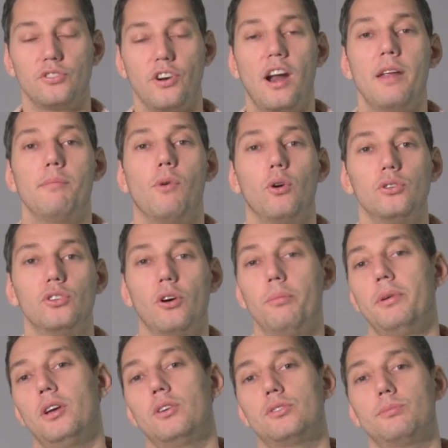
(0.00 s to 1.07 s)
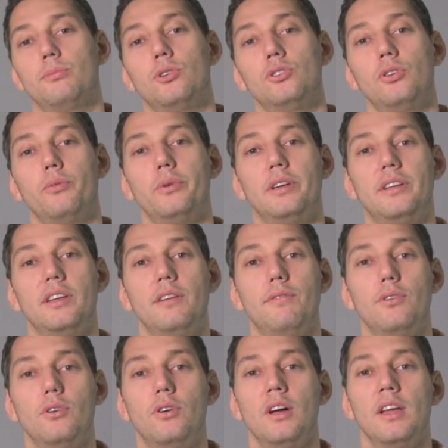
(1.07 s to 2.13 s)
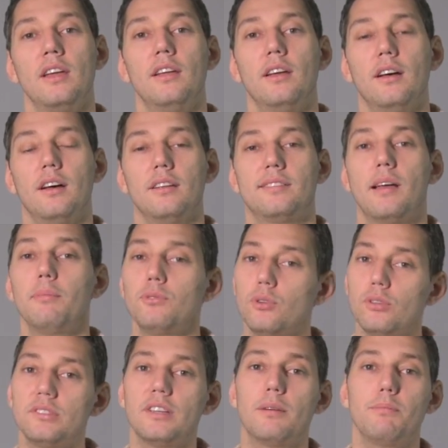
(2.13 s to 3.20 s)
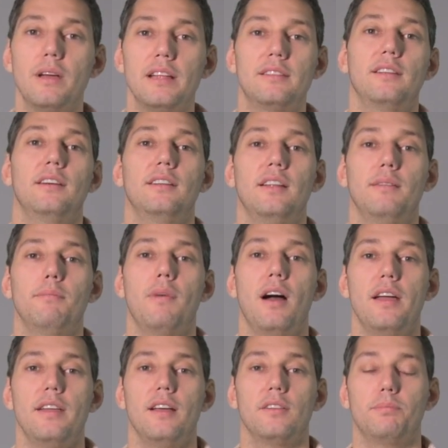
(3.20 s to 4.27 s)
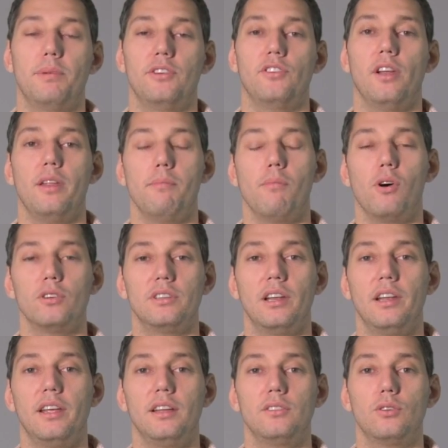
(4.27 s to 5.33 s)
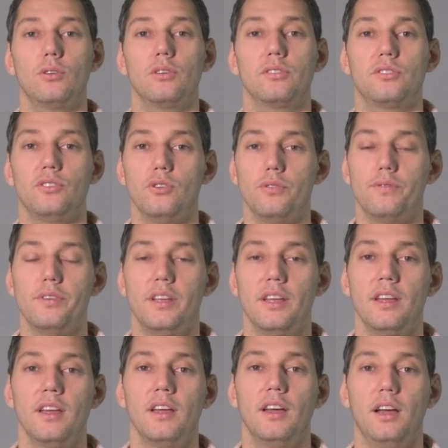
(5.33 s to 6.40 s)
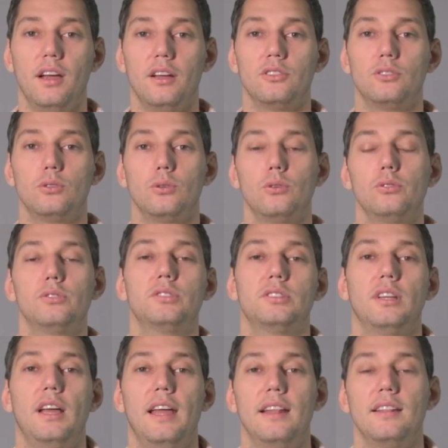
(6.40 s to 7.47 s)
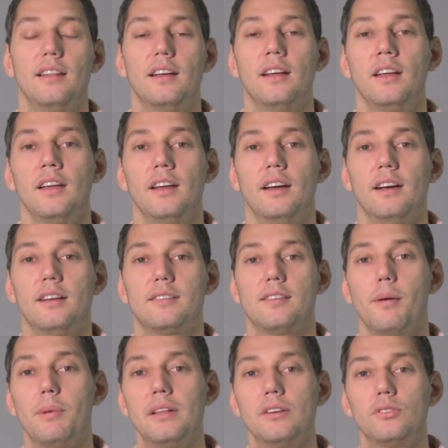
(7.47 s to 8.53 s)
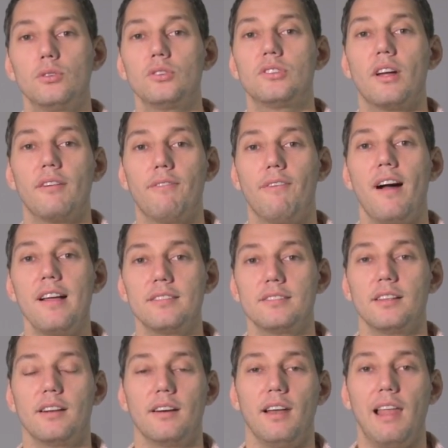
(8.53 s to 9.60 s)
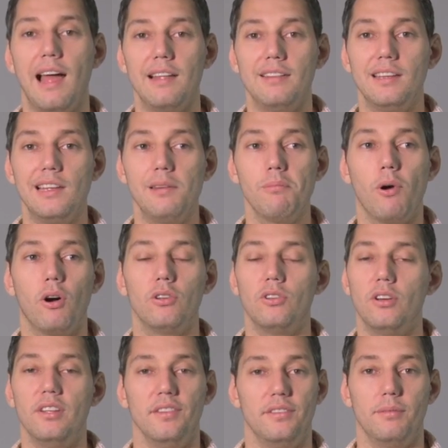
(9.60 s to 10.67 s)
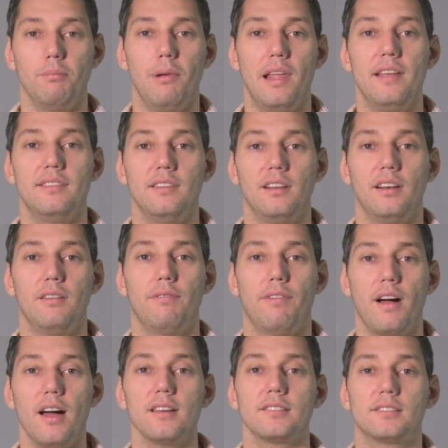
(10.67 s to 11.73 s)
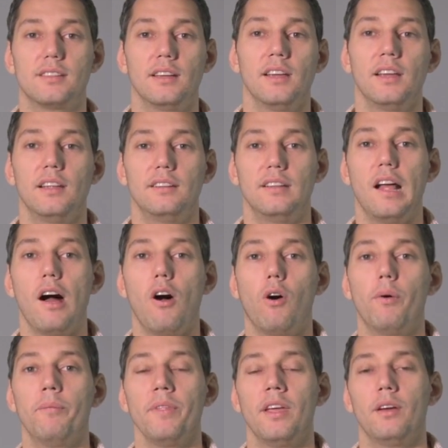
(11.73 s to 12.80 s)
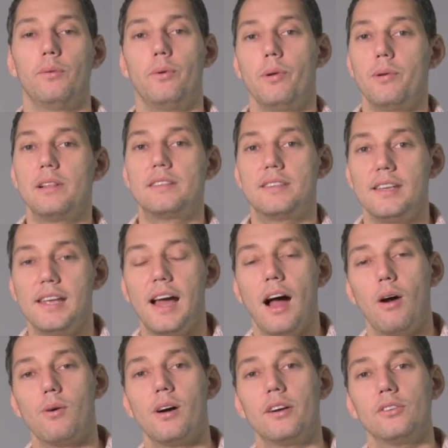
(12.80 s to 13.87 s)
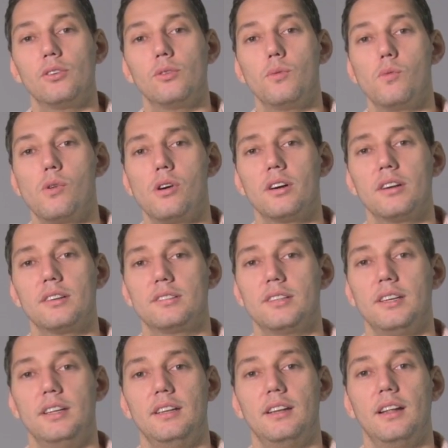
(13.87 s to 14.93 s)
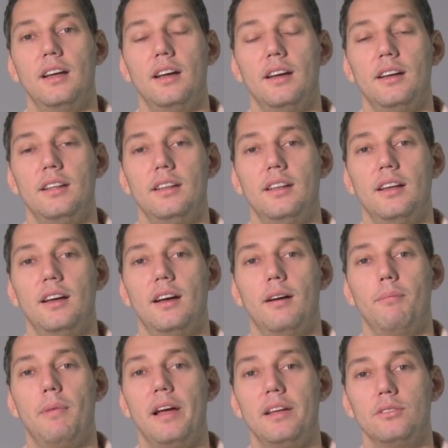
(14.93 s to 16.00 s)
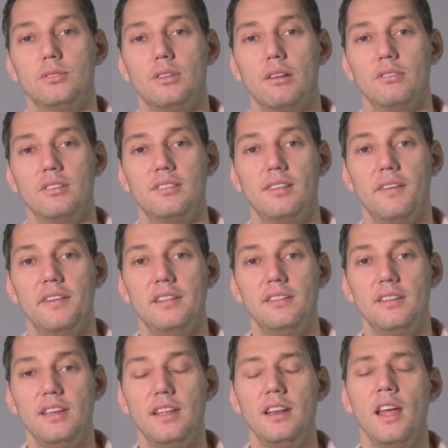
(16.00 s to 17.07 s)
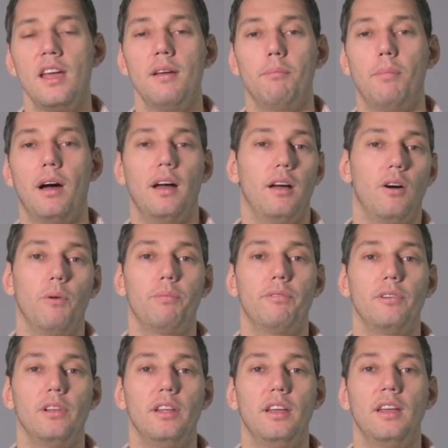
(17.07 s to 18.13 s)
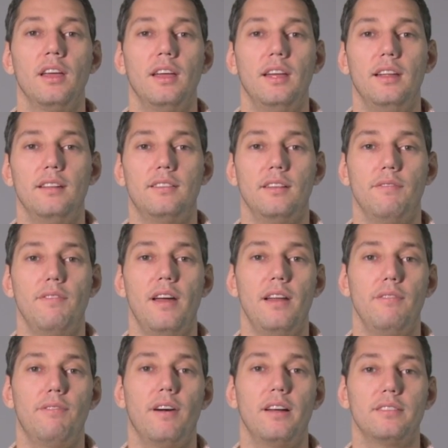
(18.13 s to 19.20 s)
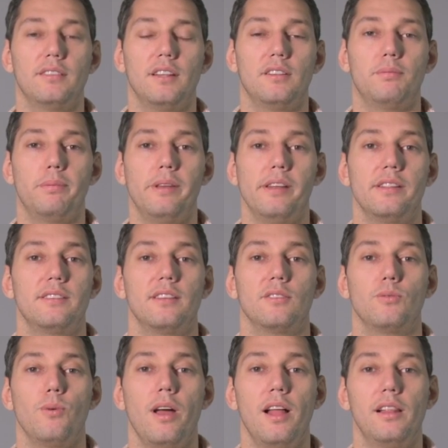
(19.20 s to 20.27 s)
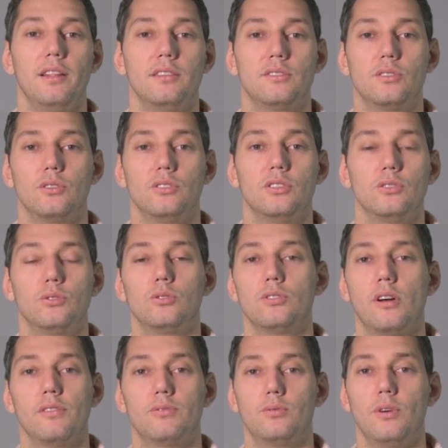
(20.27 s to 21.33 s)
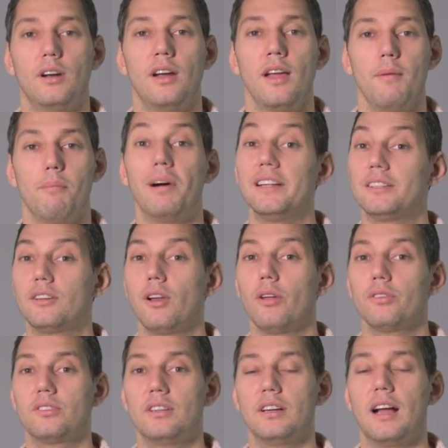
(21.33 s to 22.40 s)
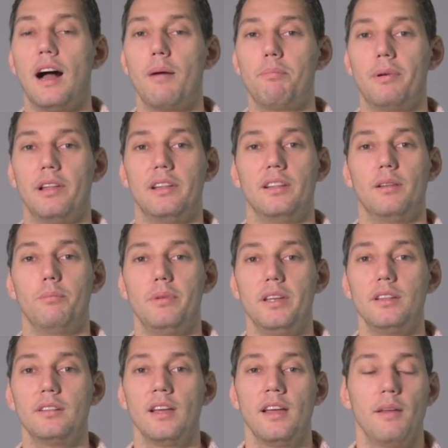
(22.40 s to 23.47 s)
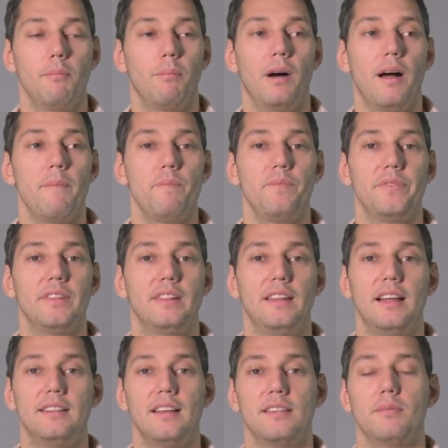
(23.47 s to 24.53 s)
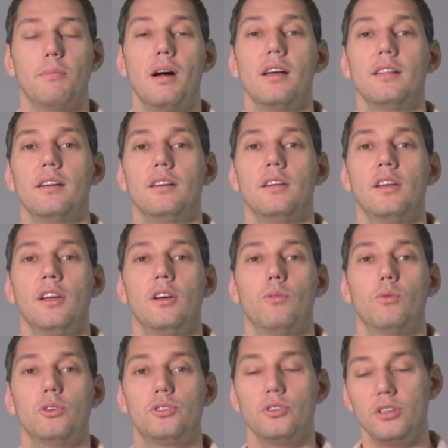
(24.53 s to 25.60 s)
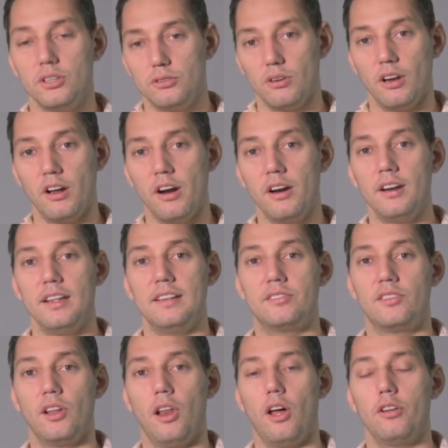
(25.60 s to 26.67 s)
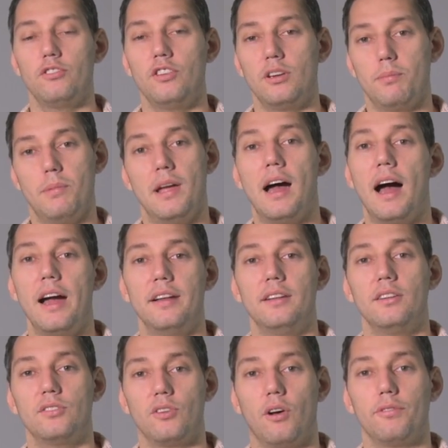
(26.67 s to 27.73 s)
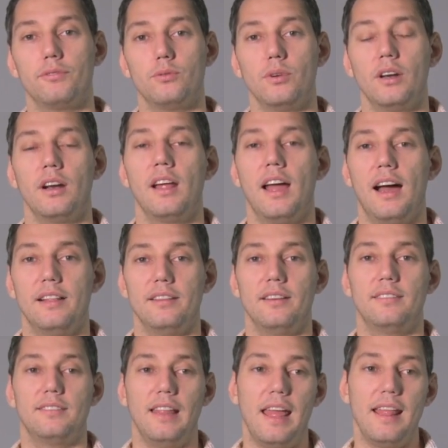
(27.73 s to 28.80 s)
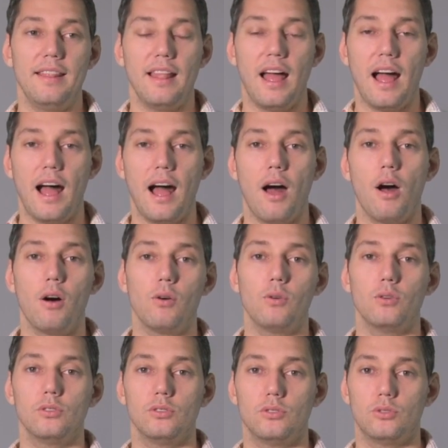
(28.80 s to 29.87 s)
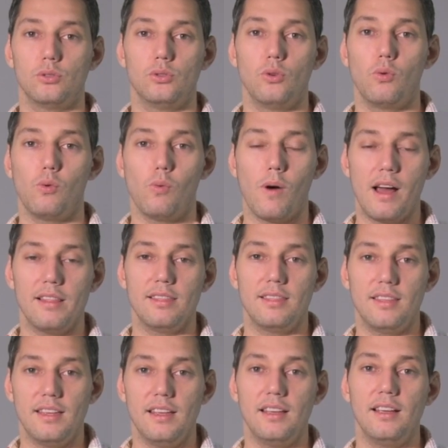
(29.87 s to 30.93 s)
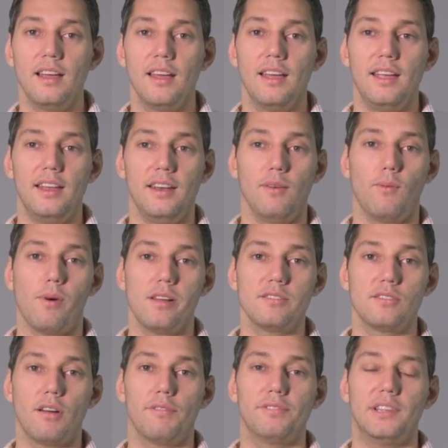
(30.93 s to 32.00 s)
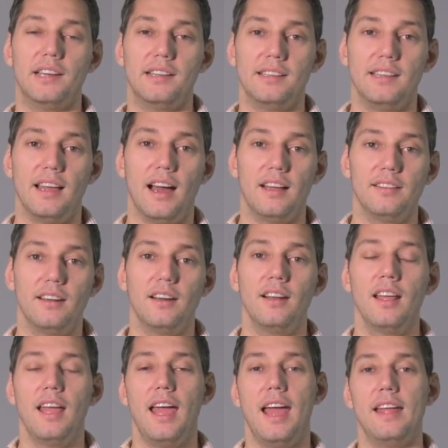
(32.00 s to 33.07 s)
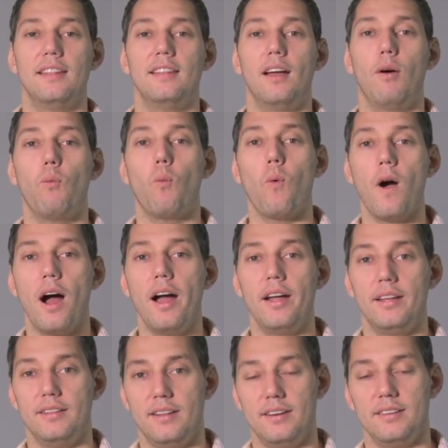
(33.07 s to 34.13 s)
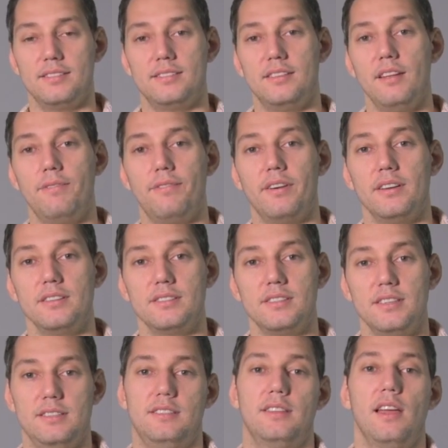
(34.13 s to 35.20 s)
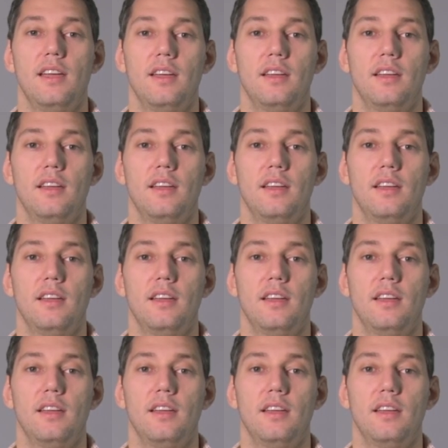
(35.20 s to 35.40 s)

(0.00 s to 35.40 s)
try Modo, because Modo will give you some tools are better than Maya, especially modeling tools, UV tools, and some other tools are faster. Lighting in Modo is blazingly fast. Now we will see how Arnold works in Maya 2017, but hopefully it's a very fast experience as well, and so the two software might close the gap a little bit, but that doesn't matter. What you need to learn is the logic behind the software. Understand how to do one thing in one software and the other, and why there is differences.